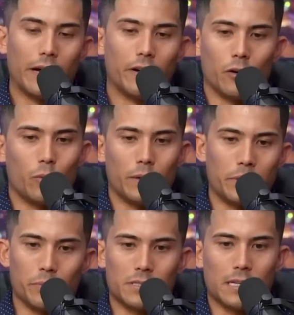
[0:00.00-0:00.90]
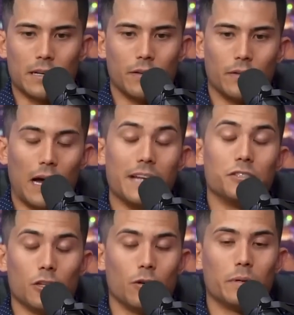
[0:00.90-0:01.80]
I don't know what people say. I
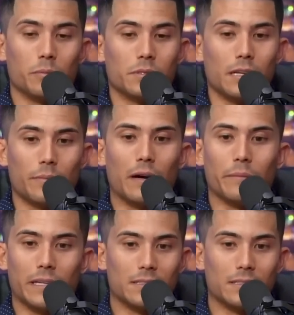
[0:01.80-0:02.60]
do know what people say about me.